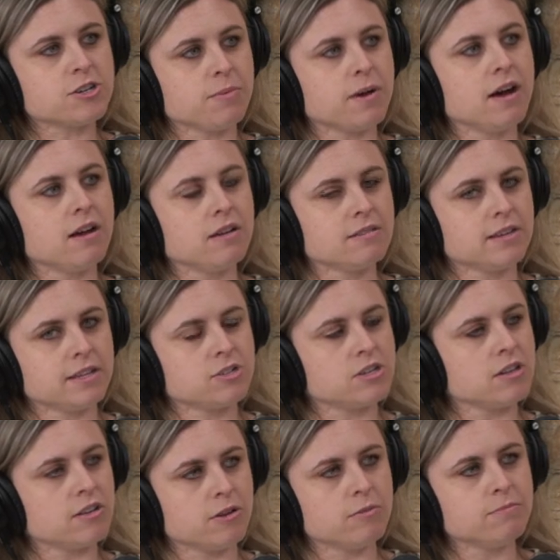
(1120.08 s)
Shabbat, like
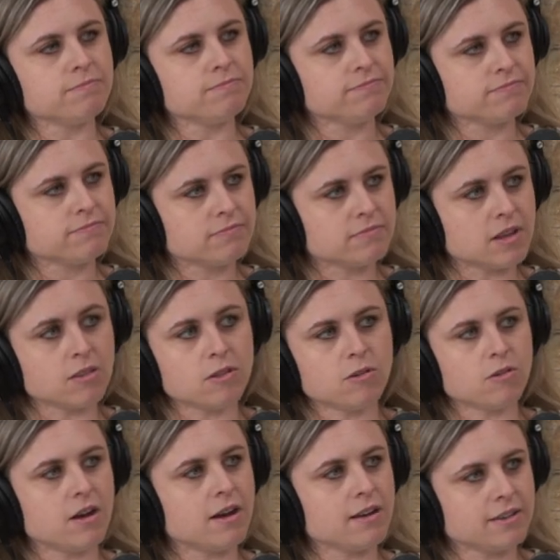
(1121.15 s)
shalom
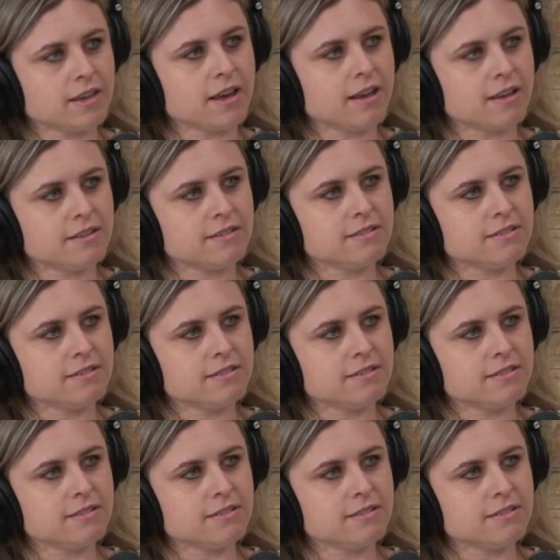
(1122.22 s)
aloha yeah oh